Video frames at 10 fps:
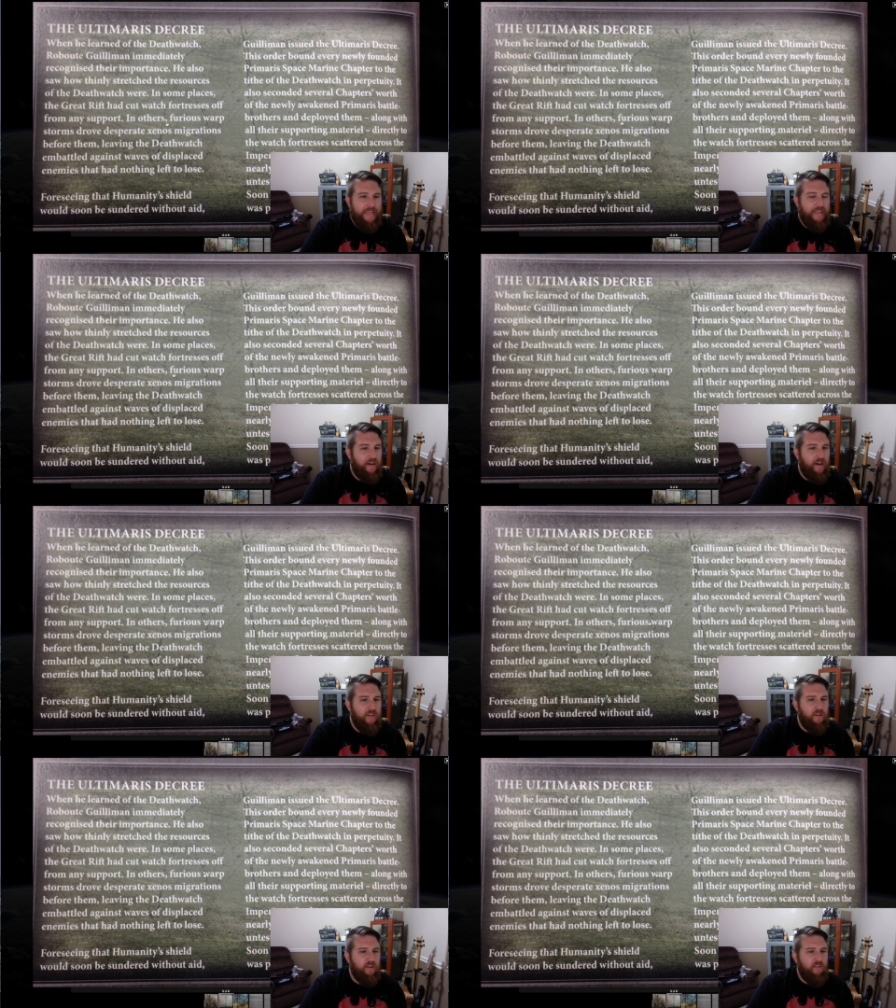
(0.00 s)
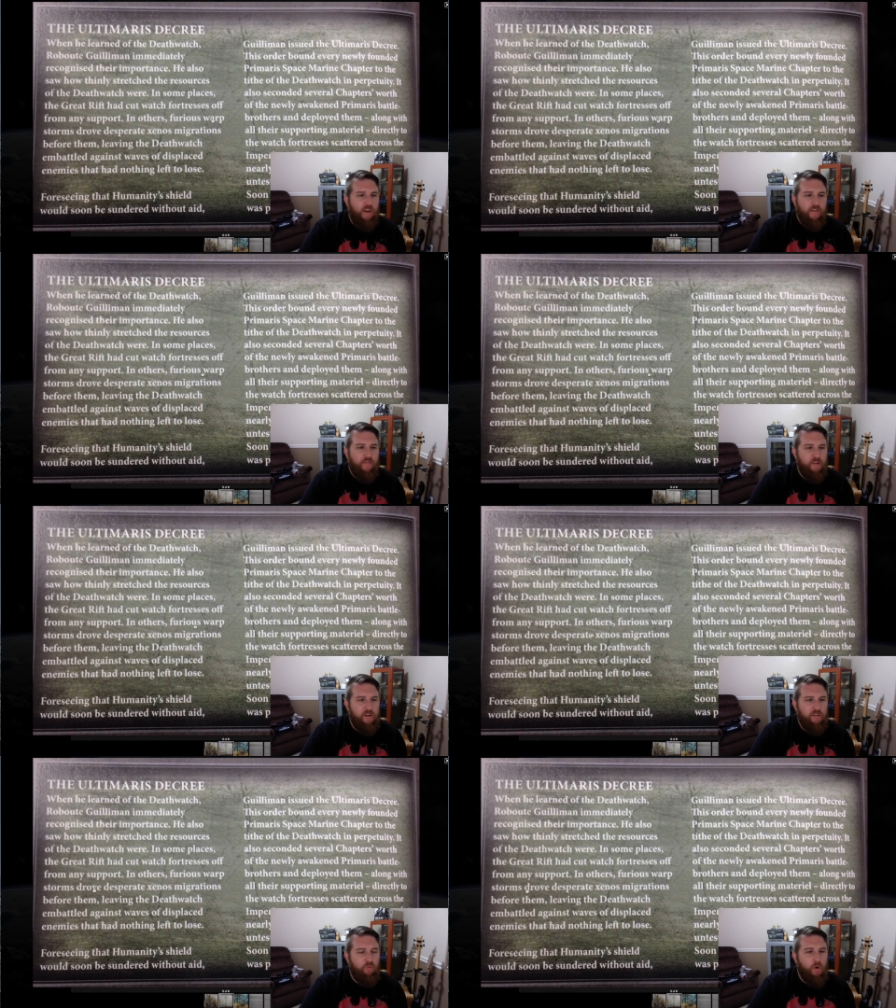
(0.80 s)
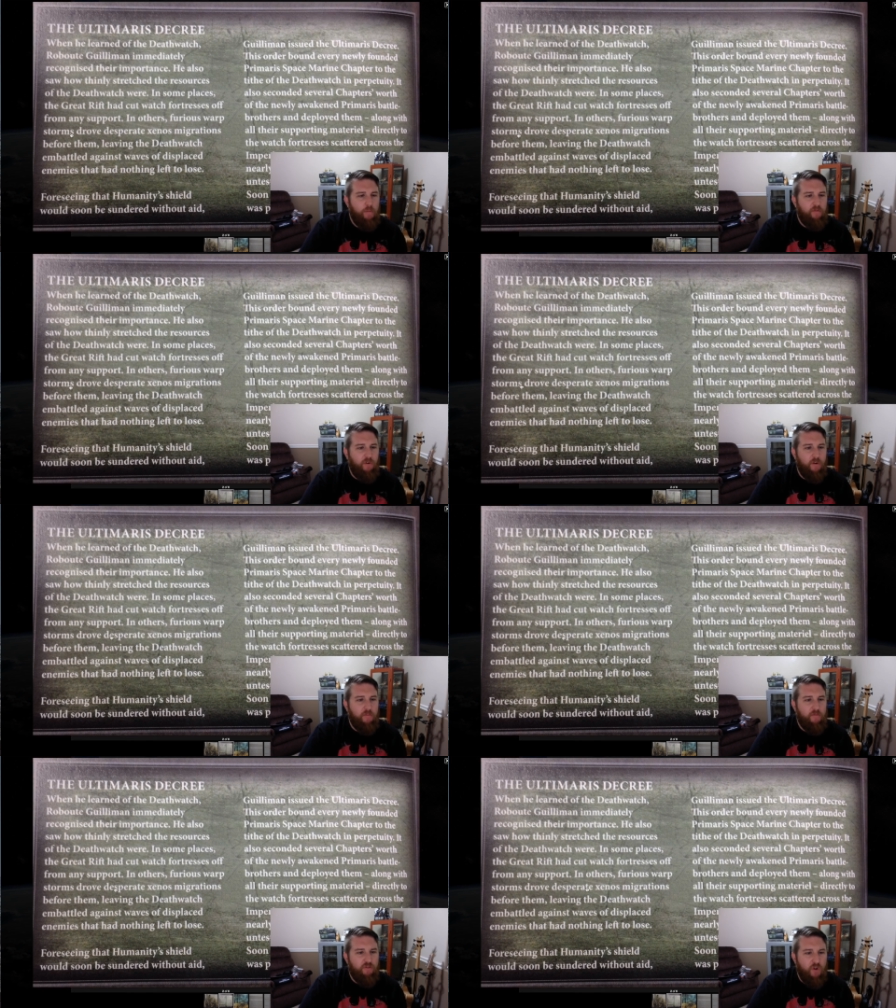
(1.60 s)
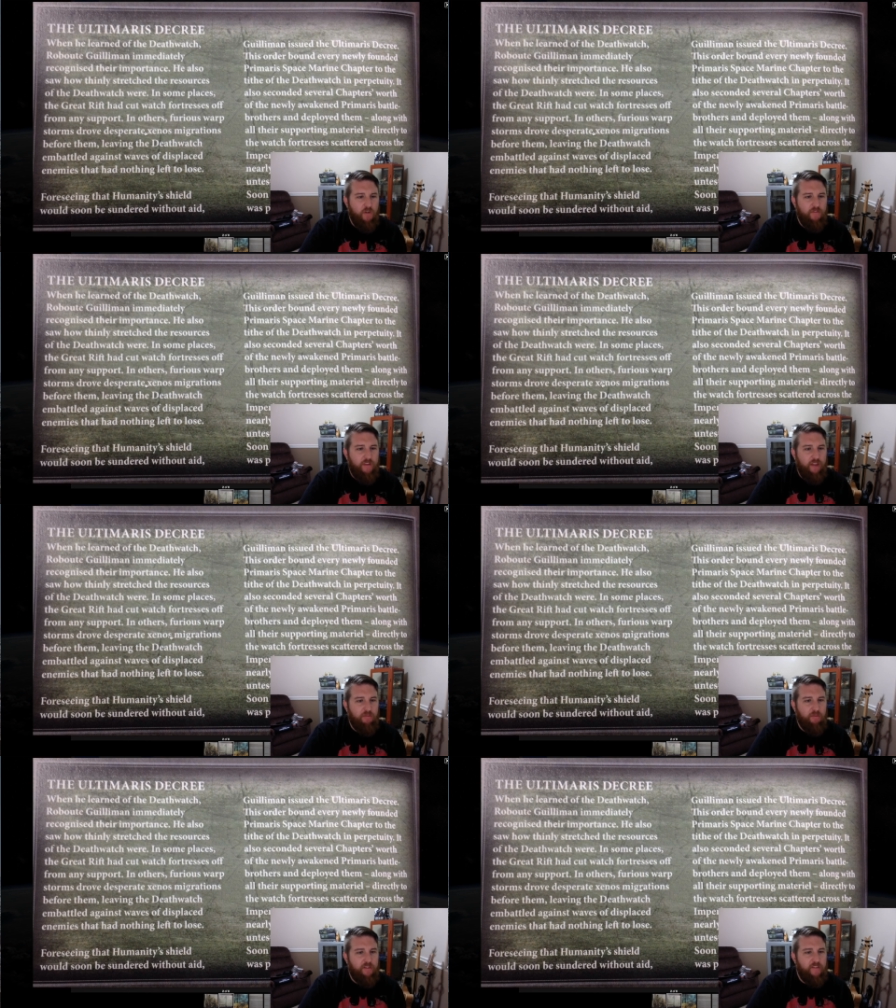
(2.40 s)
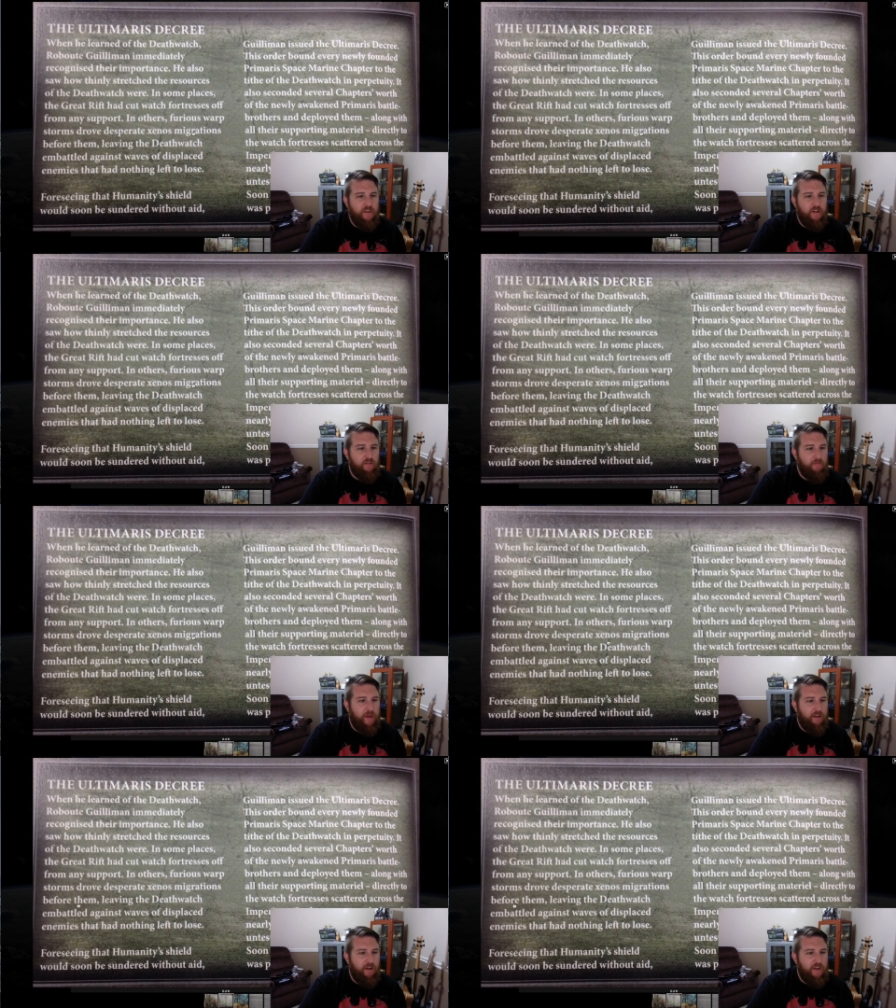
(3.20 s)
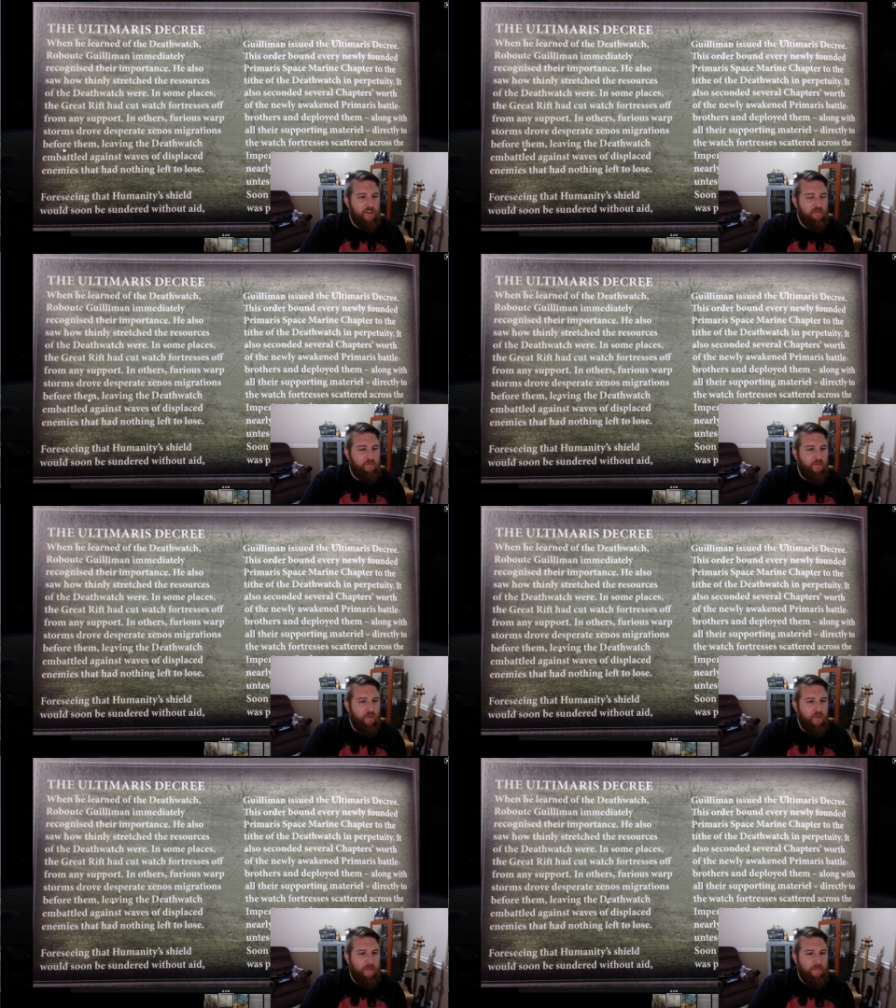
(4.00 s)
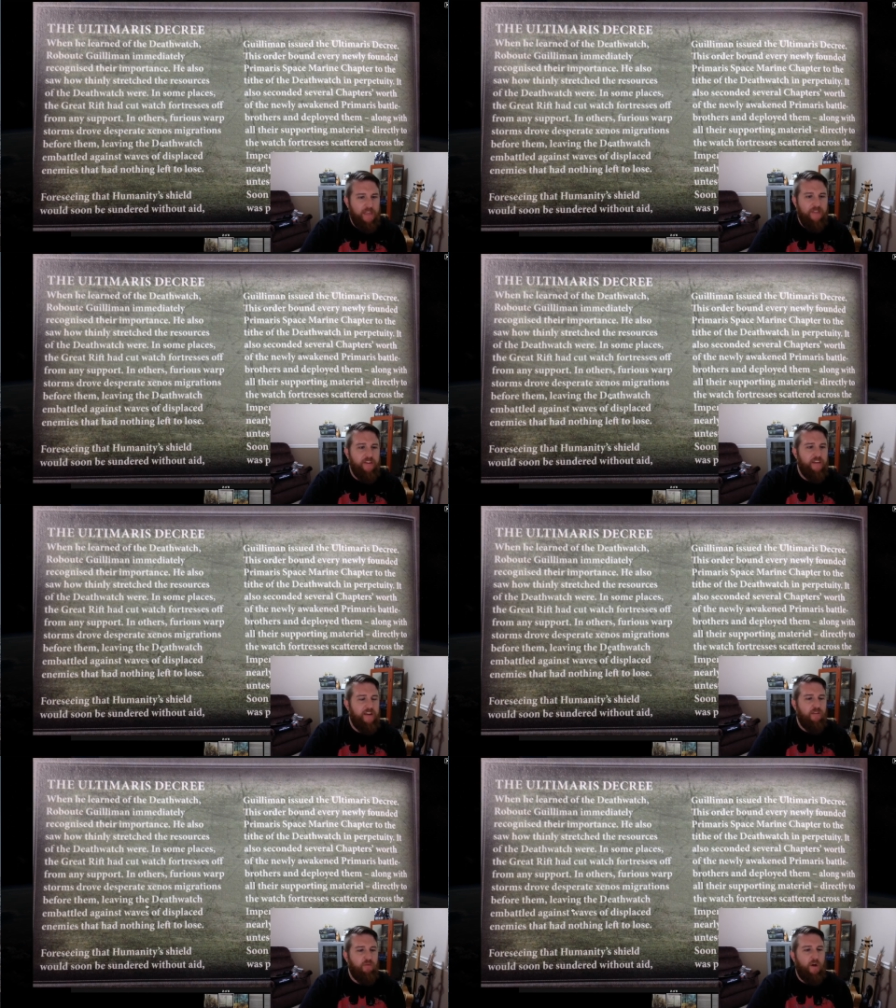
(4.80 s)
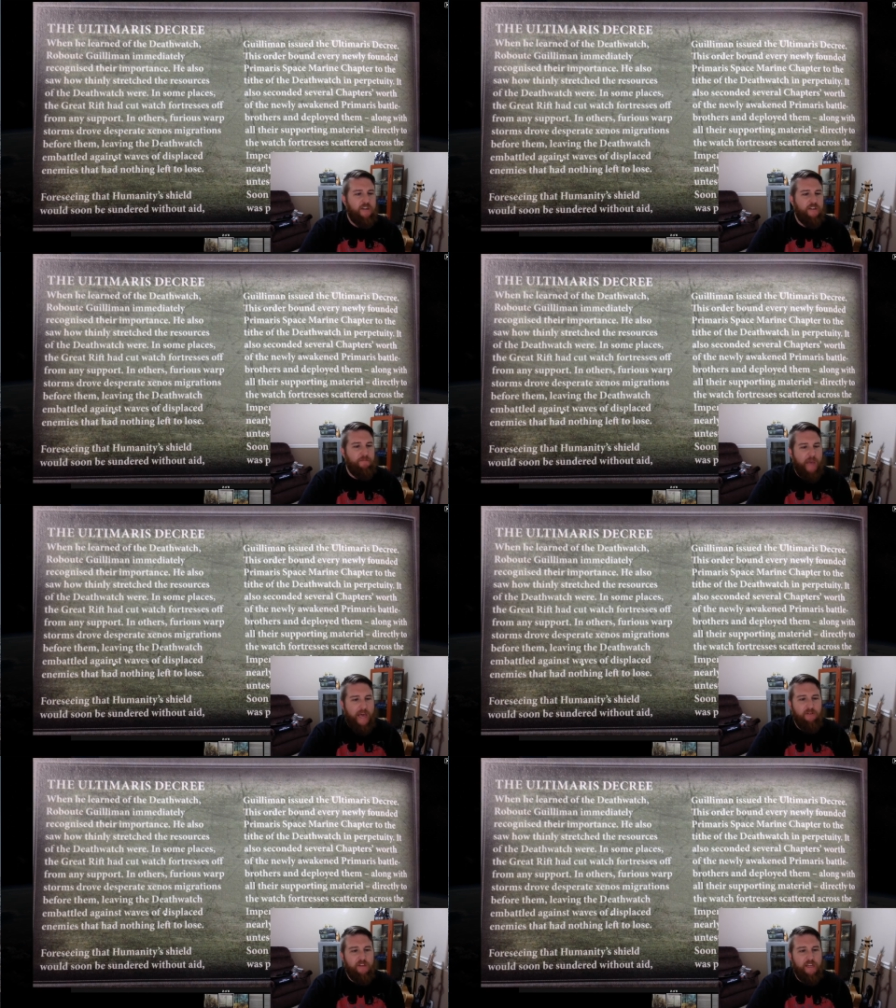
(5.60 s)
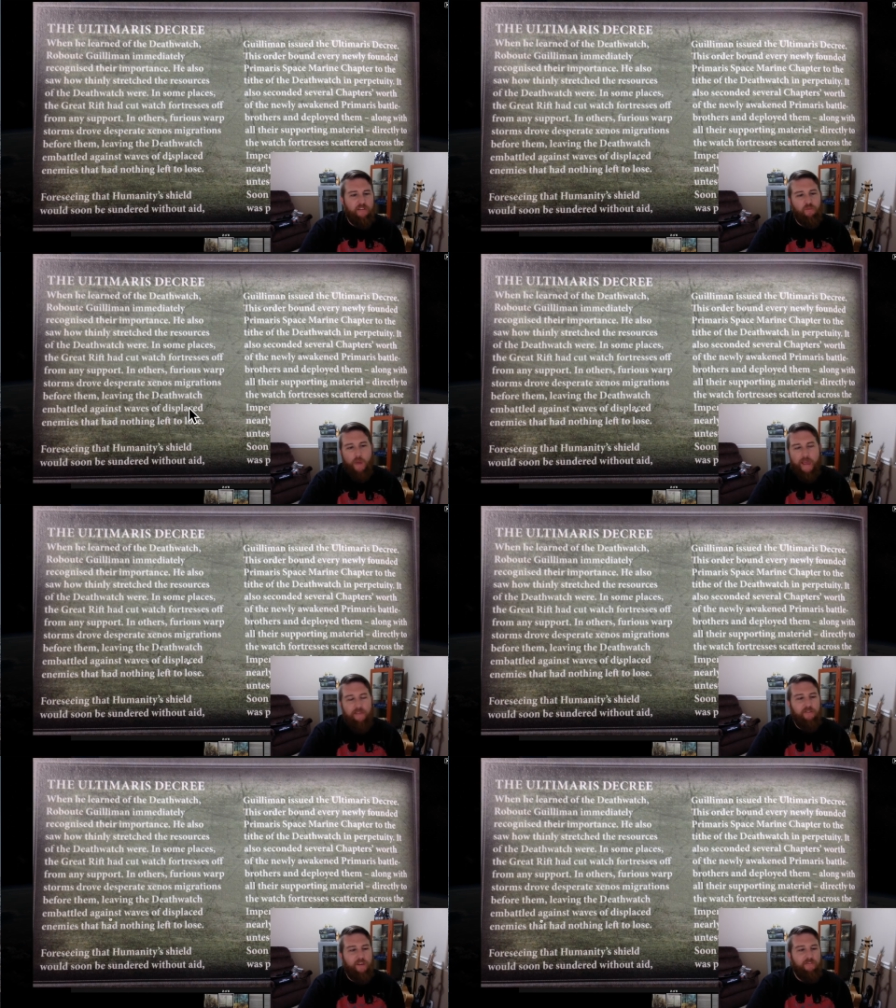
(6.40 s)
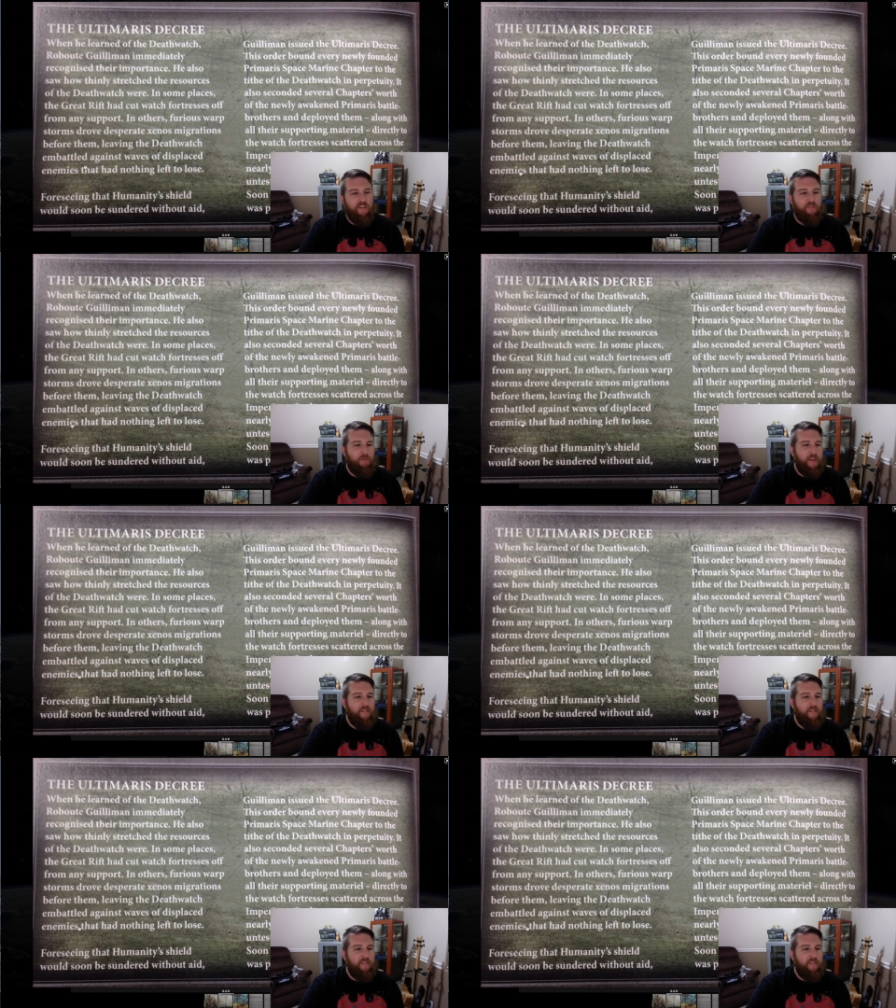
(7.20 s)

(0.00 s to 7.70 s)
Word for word: In others, furious warp storms drove desperate Xenos migrations before them, leaving the Deathwatch embattled against waves of displaced